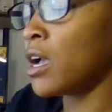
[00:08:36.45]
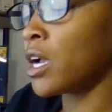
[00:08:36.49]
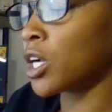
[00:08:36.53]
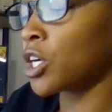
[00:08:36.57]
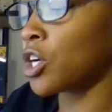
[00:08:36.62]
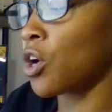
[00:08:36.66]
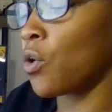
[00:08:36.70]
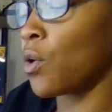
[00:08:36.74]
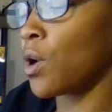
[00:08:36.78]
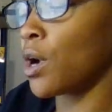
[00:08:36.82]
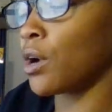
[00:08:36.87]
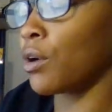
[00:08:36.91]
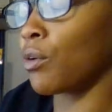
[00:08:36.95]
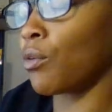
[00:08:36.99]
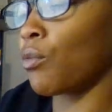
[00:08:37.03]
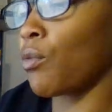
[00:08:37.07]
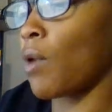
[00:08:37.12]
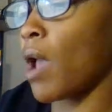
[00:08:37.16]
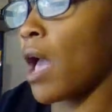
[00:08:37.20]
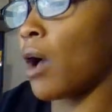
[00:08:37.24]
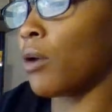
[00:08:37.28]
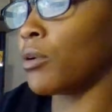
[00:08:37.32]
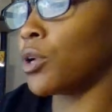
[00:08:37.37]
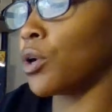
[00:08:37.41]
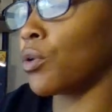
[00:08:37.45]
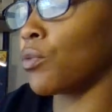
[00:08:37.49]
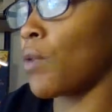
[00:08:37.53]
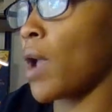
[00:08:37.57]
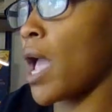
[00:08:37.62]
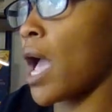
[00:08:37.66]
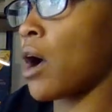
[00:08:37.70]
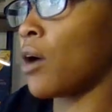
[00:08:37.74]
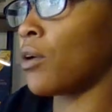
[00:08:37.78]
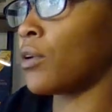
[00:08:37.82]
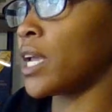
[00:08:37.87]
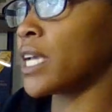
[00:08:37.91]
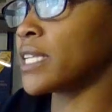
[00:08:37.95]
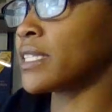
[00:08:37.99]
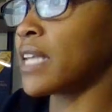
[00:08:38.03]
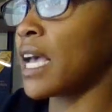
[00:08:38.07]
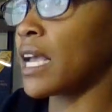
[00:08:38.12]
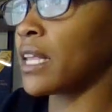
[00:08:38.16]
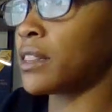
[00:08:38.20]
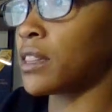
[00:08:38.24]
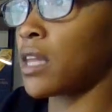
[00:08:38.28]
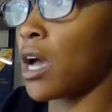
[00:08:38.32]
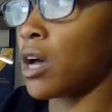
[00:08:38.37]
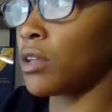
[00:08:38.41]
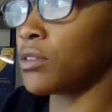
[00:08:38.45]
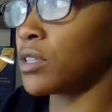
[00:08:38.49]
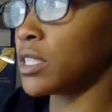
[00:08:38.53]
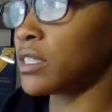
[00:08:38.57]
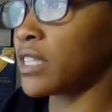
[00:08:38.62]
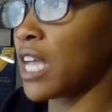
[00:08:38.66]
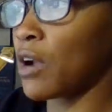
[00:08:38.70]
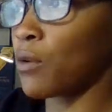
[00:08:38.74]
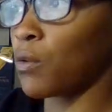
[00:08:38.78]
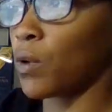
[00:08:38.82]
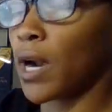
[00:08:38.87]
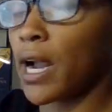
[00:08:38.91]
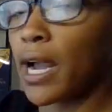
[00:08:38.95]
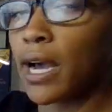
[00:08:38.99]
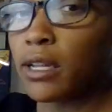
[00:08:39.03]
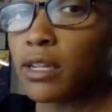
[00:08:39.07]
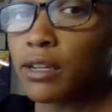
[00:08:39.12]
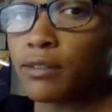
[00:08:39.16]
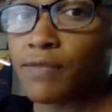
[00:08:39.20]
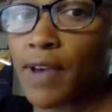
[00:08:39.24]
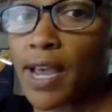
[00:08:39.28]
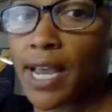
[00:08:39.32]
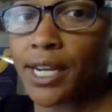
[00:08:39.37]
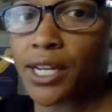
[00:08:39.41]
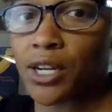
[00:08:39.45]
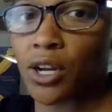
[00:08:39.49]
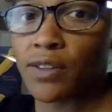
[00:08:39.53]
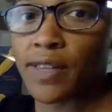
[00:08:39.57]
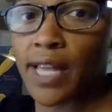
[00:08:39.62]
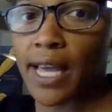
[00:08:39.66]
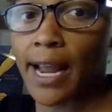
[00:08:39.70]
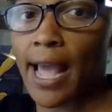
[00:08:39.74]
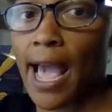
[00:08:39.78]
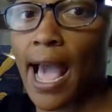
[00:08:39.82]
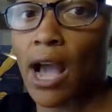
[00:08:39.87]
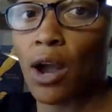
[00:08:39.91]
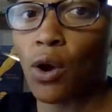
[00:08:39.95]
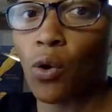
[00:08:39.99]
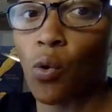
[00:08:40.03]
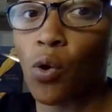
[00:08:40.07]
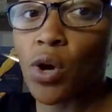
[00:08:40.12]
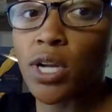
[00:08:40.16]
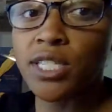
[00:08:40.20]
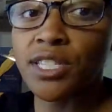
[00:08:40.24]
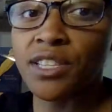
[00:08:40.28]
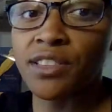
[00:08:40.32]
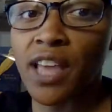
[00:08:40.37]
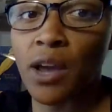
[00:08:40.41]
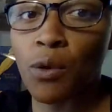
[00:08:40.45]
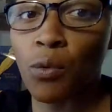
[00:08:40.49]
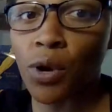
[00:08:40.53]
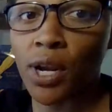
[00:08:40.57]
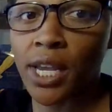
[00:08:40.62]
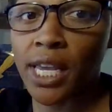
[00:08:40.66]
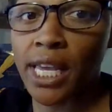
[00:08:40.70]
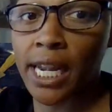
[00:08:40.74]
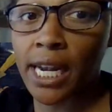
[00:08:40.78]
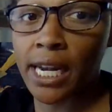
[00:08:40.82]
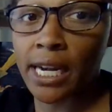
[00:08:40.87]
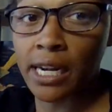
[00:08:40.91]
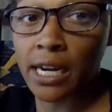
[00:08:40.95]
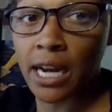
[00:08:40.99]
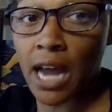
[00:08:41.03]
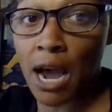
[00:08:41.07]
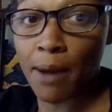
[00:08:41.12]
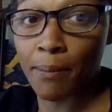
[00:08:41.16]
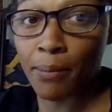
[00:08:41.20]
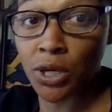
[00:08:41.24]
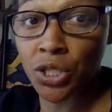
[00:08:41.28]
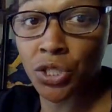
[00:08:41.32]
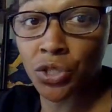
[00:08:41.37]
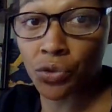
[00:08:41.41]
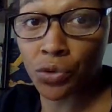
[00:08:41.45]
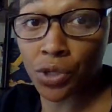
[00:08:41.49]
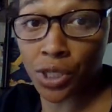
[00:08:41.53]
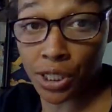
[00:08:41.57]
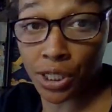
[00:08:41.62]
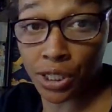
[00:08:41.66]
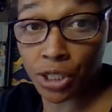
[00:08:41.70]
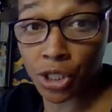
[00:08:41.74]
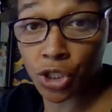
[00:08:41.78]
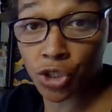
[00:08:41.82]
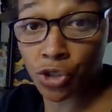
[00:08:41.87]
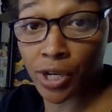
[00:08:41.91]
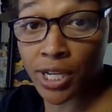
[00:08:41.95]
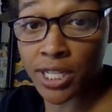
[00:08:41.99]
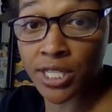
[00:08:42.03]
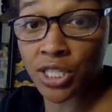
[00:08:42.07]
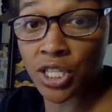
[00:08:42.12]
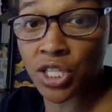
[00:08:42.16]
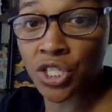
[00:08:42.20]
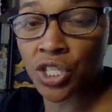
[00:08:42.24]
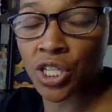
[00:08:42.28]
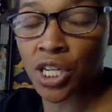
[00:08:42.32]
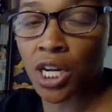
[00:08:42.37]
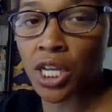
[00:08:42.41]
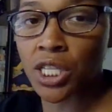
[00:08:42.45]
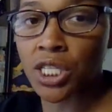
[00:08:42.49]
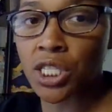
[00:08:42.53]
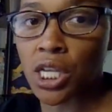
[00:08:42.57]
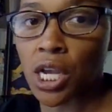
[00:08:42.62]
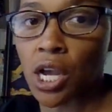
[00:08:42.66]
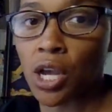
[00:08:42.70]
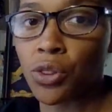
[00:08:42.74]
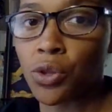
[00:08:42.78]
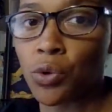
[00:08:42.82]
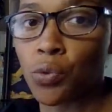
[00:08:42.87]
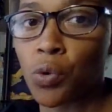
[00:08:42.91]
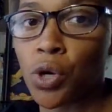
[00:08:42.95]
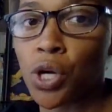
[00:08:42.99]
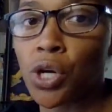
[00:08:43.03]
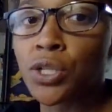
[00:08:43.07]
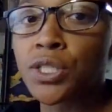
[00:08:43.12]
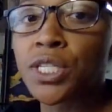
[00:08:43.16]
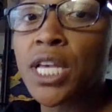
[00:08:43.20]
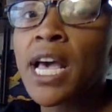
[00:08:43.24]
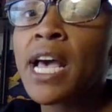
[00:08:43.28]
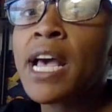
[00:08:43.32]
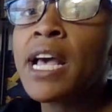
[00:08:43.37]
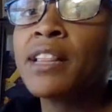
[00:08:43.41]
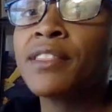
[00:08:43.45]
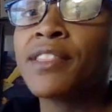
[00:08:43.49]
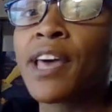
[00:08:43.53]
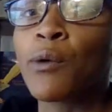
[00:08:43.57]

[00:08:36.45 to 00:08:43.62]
going round and round as they thought that they were elevating on that high horse and they were getting an opportunity to transition to other worlds.